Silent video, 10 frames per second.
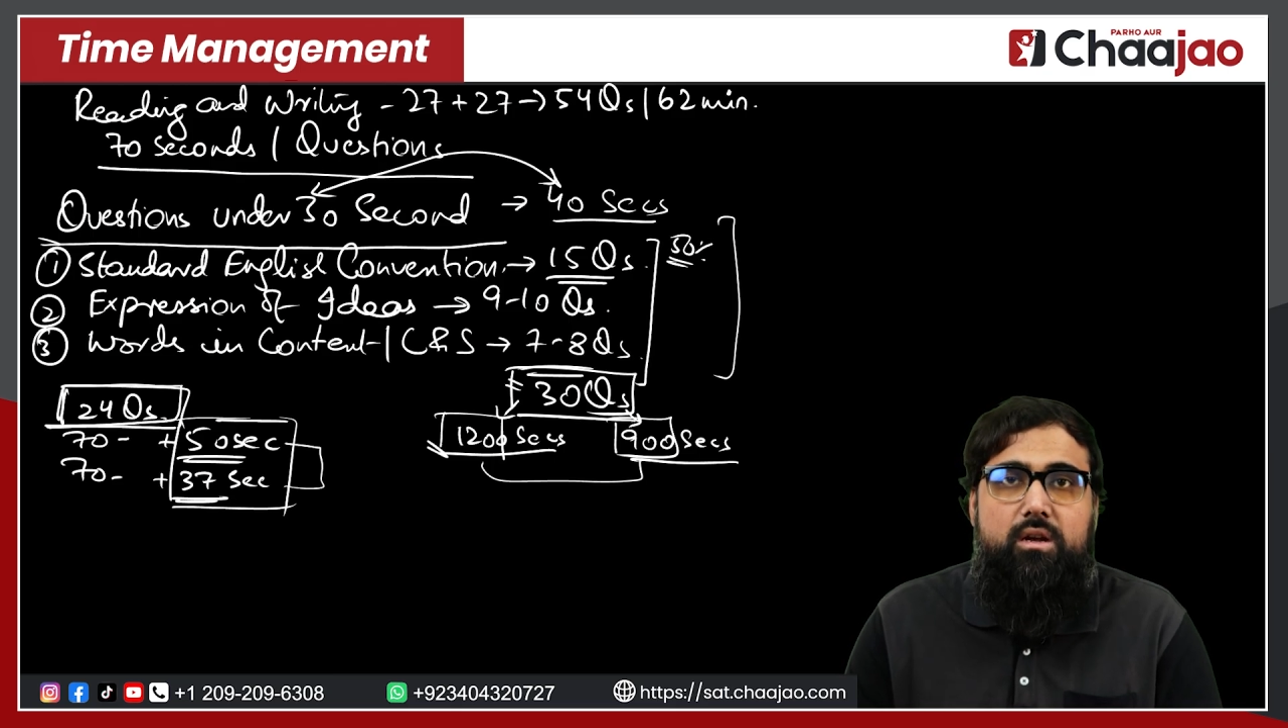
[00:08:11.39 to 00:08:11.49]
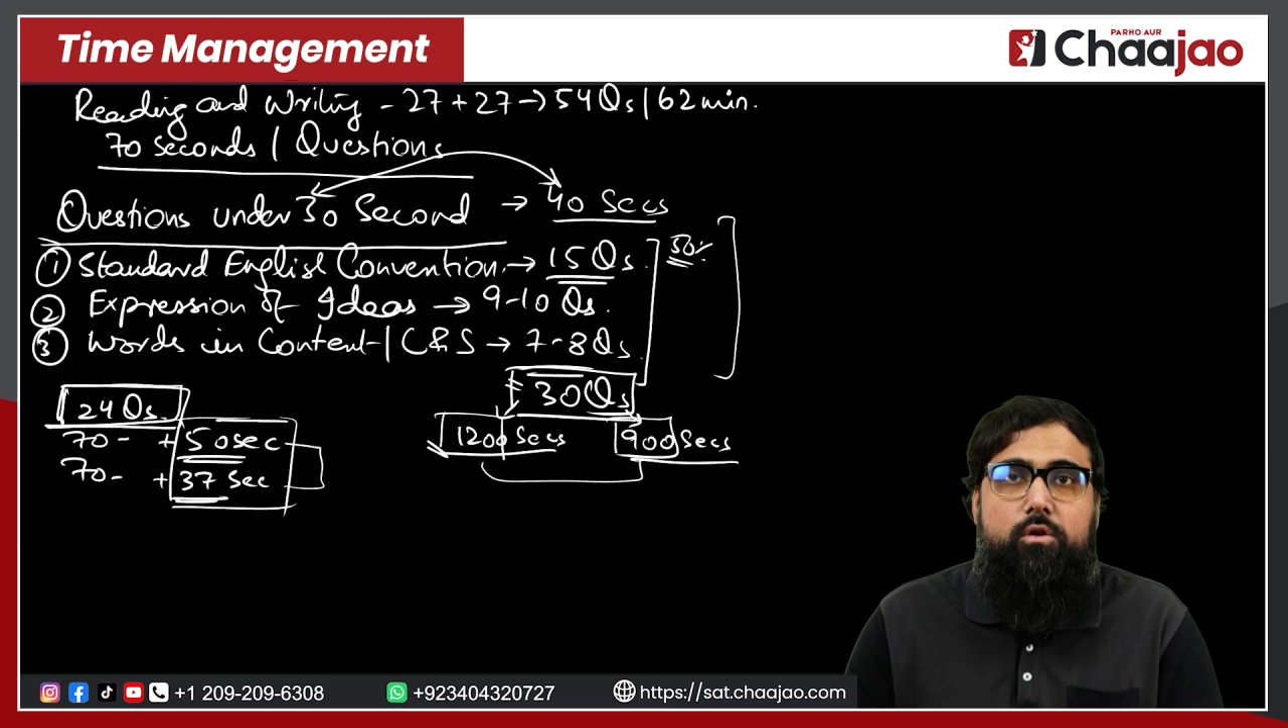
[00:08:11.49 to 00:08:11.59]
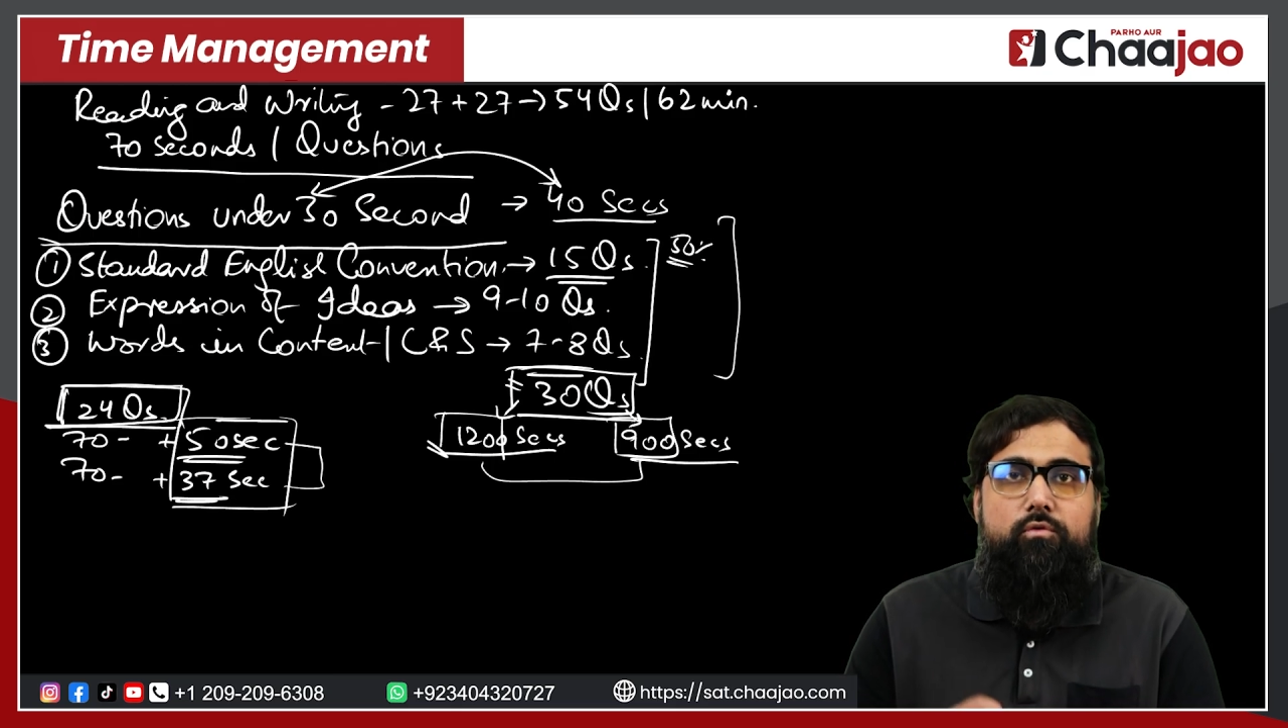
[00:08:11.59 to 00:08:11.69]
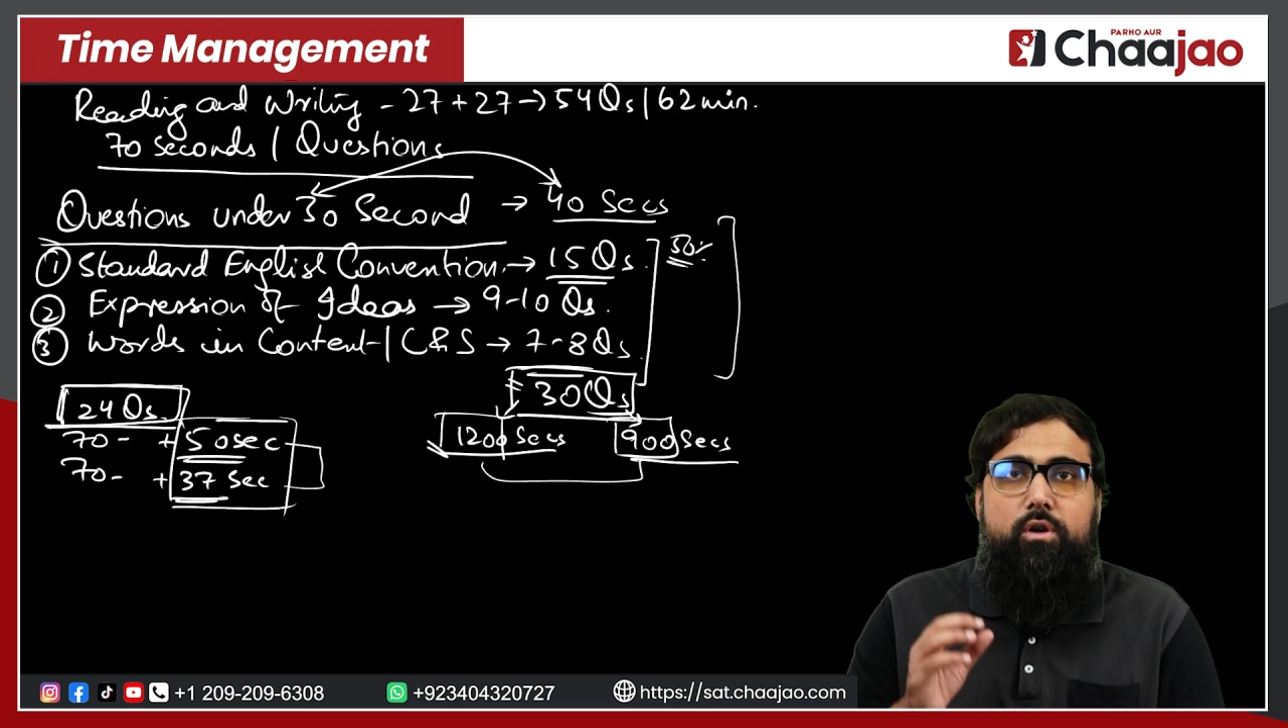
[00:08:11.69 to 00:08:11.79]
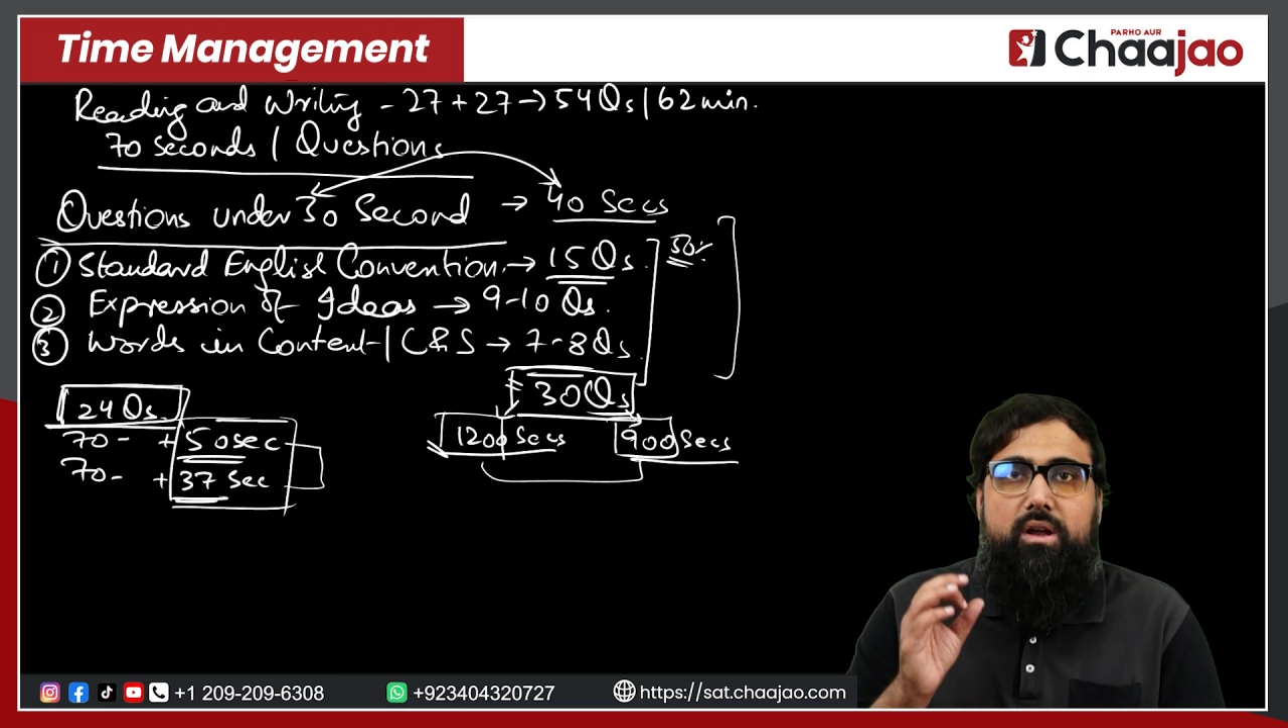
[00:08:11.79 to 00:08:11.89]

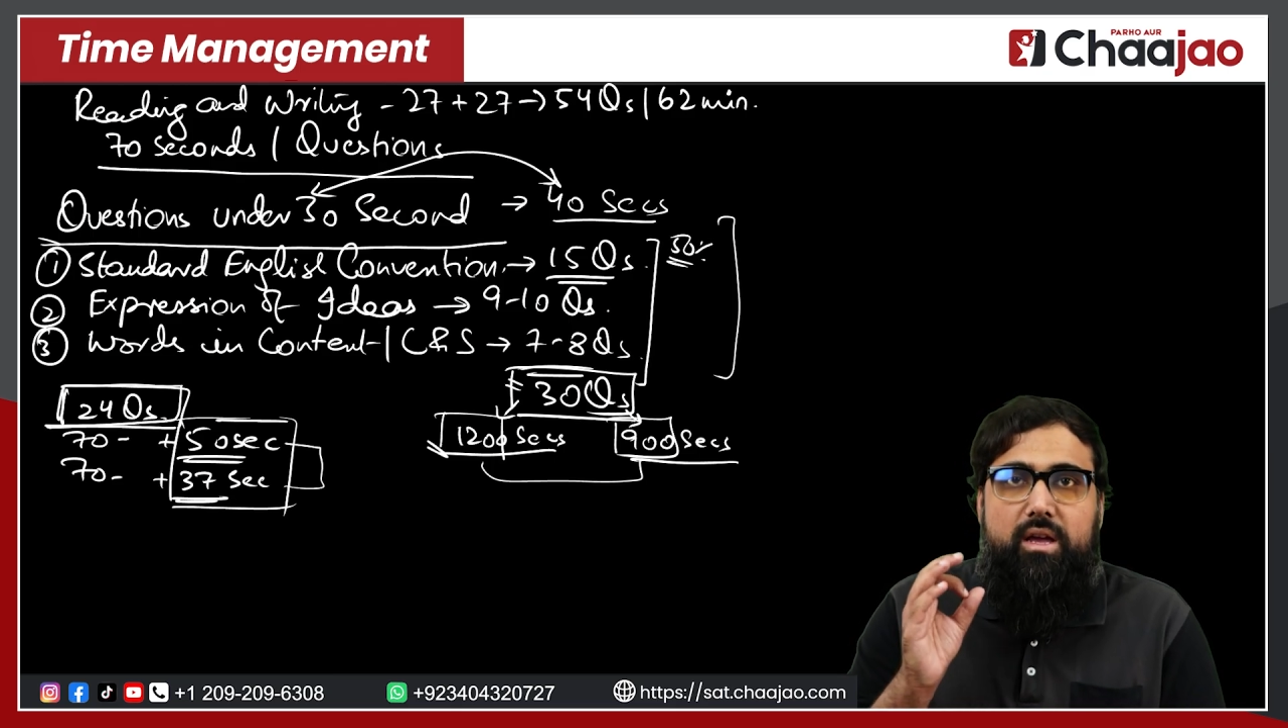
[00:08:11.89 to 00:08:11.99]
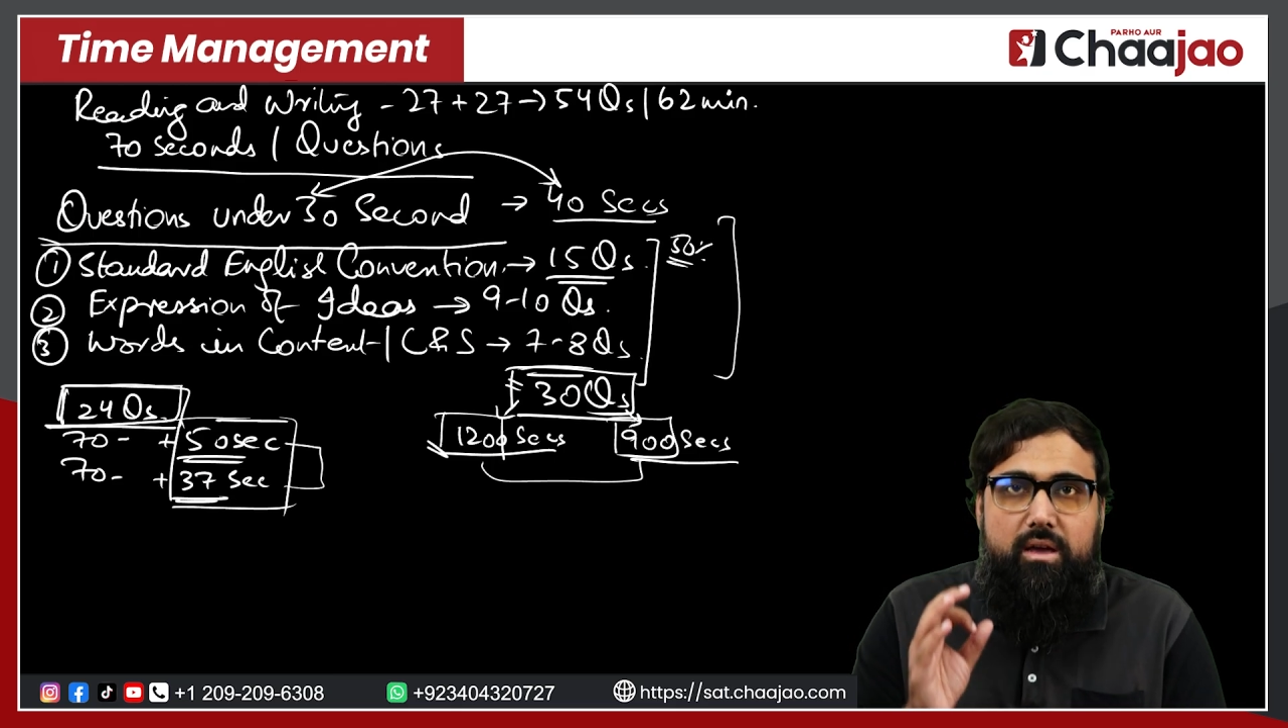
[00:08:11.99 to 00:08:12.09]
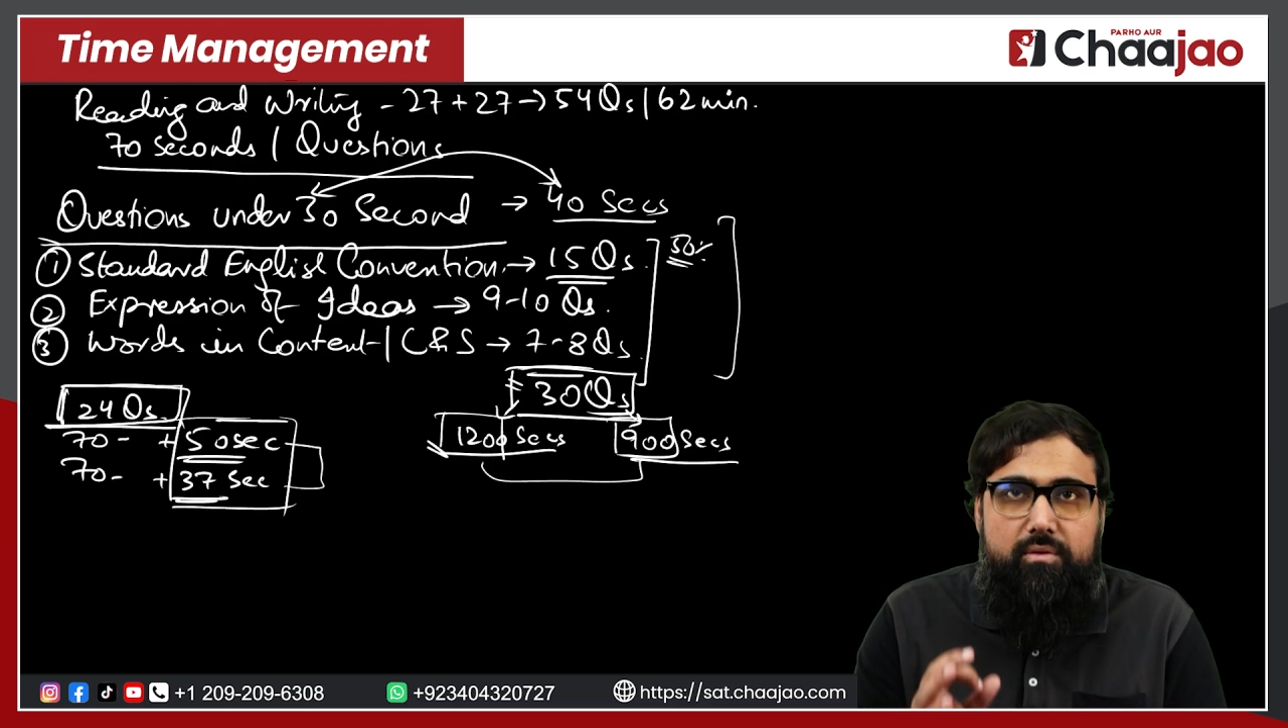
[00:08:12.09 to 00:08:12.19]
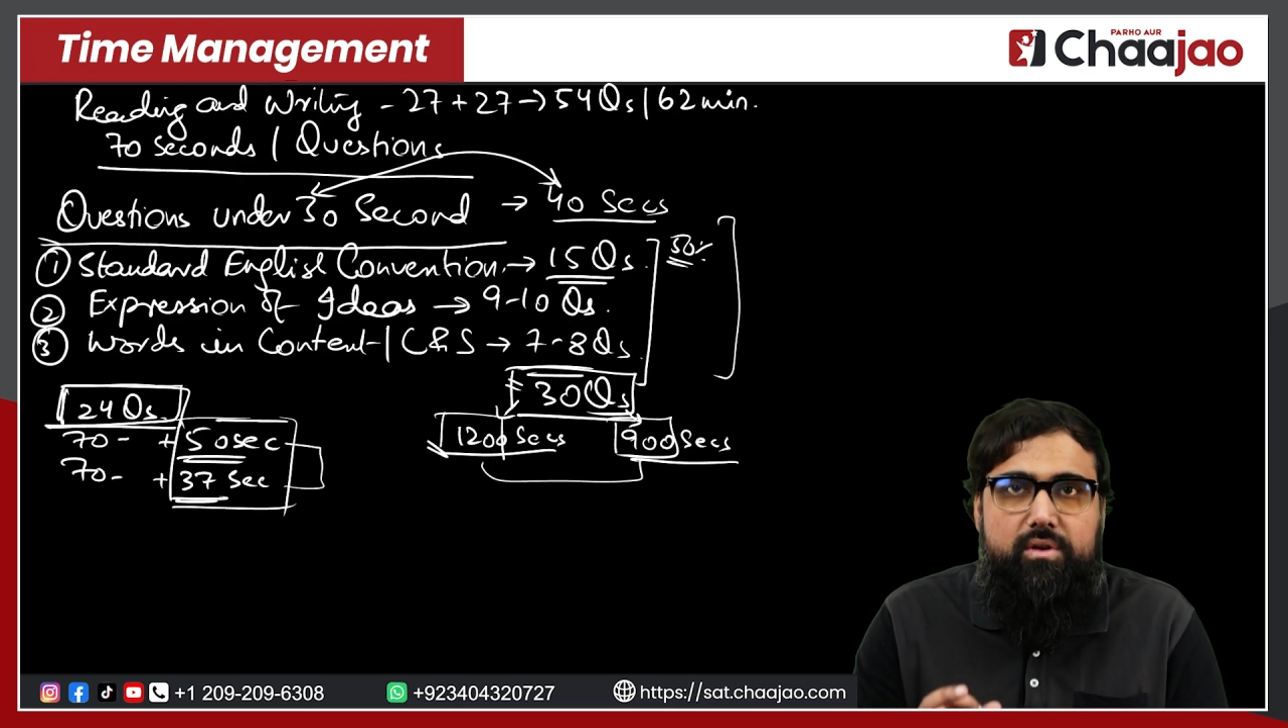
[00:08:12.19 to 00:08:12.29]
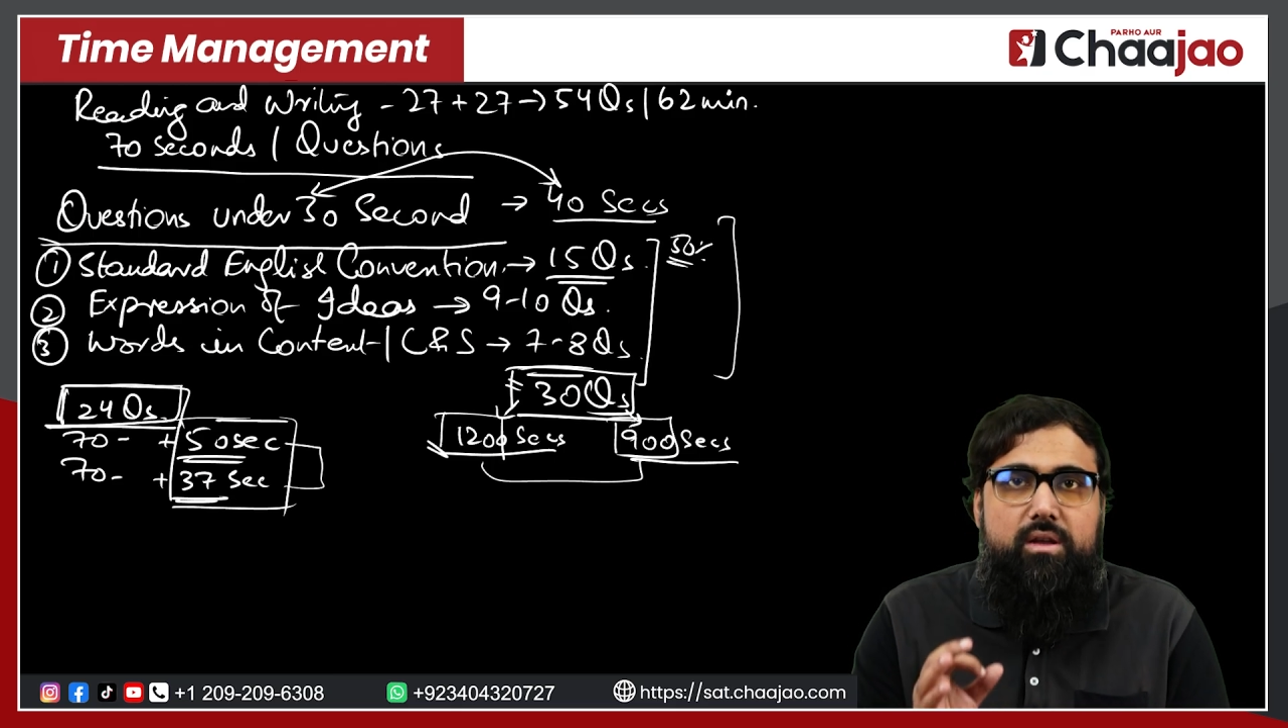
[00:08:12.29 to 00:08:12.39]
for
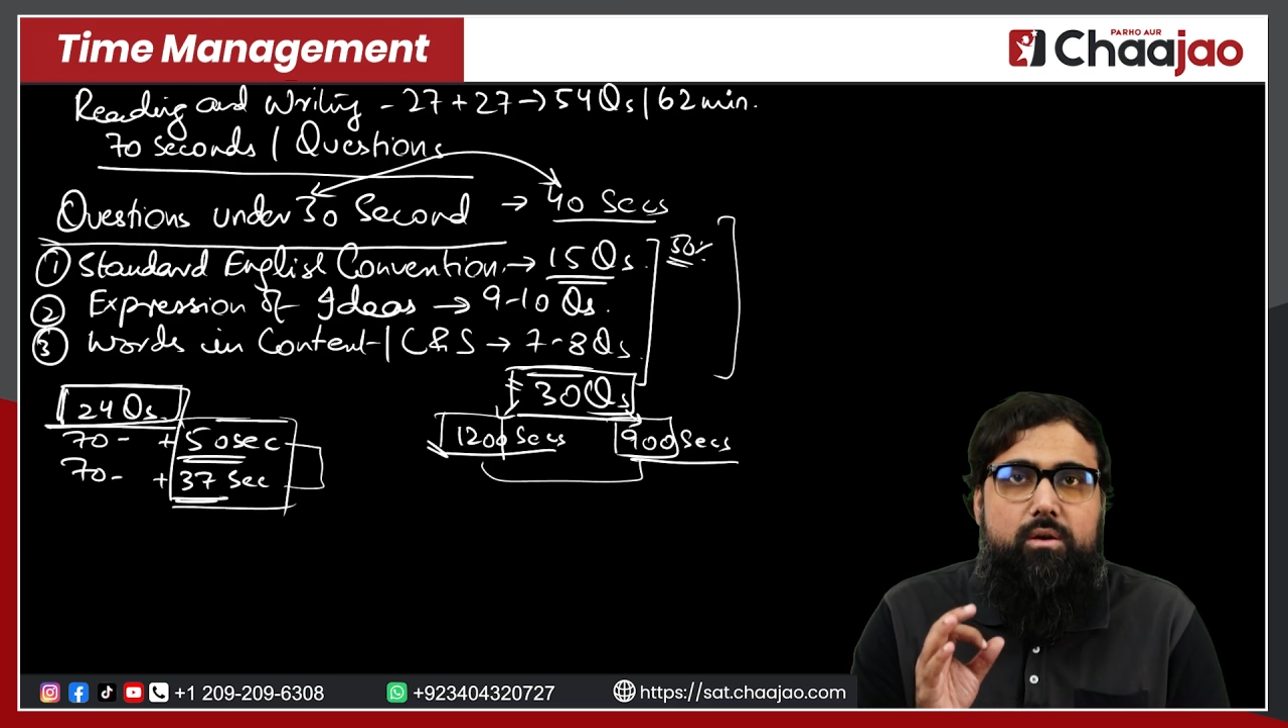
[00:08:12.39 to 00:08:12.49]
every